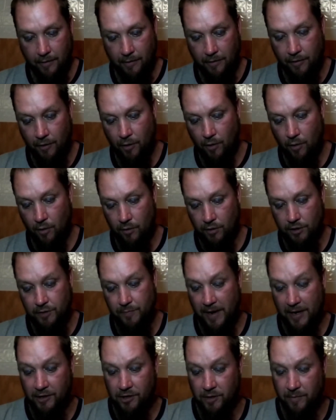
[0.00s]
the whole
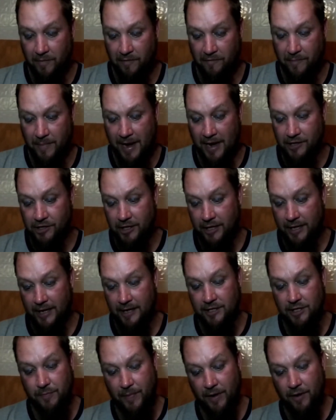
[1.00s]
spectrum of magic
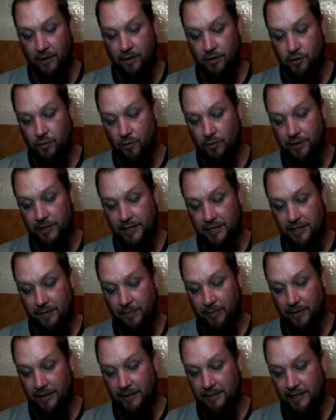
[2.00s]
and spiritual
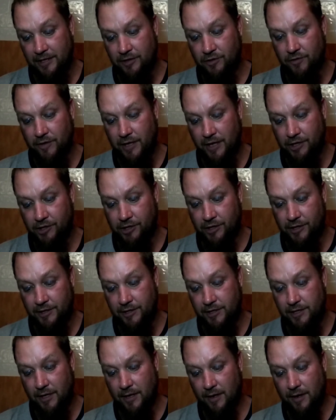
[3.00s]
disciplines and
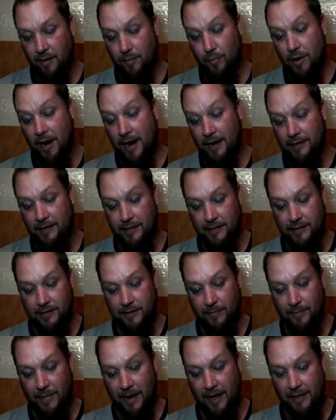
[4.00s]
traditions
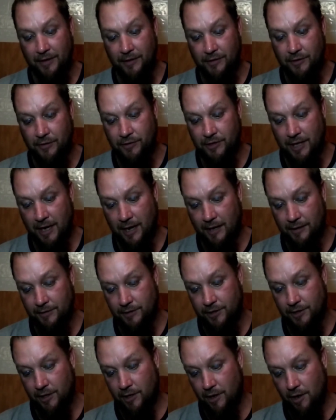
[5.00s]
practiced by the
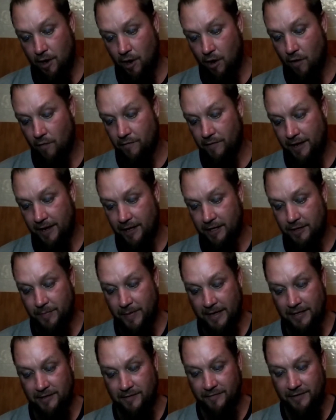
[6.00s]
Teutons over the
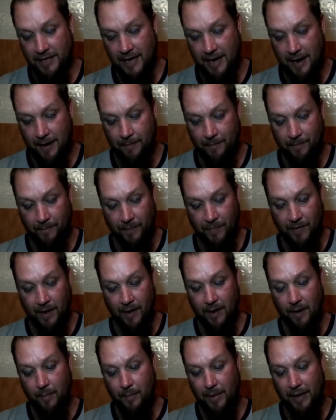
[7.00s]
expanse of time,
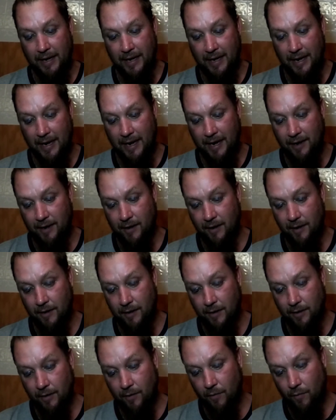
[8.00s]
beginning
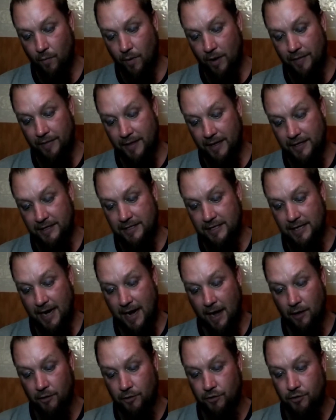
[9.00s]
when this
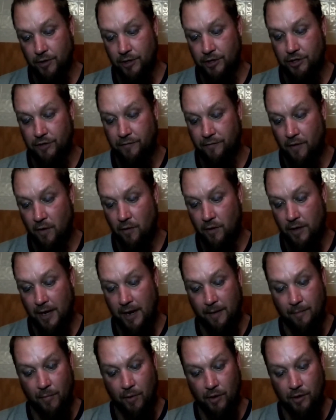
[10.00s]
eldritch folk
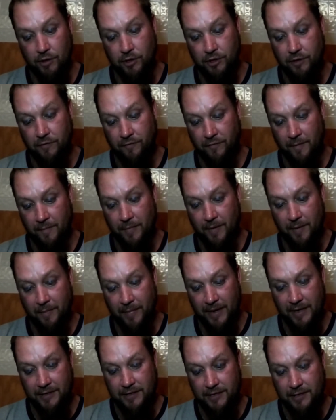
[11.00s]
emerged from the
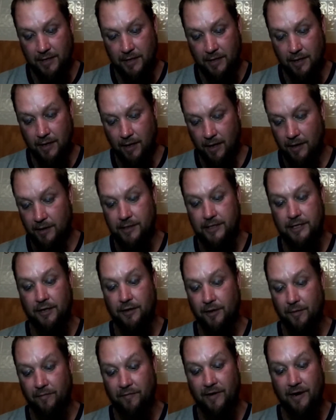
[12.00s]
mists until
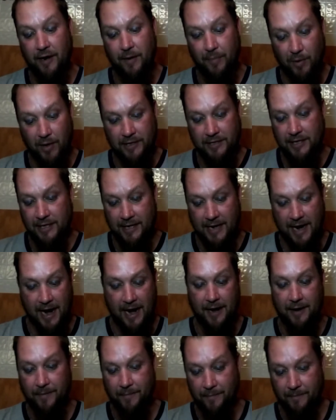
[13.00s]
the very present
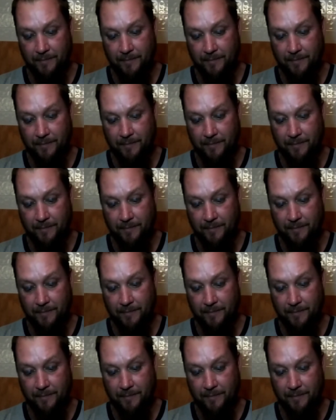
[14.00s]
day.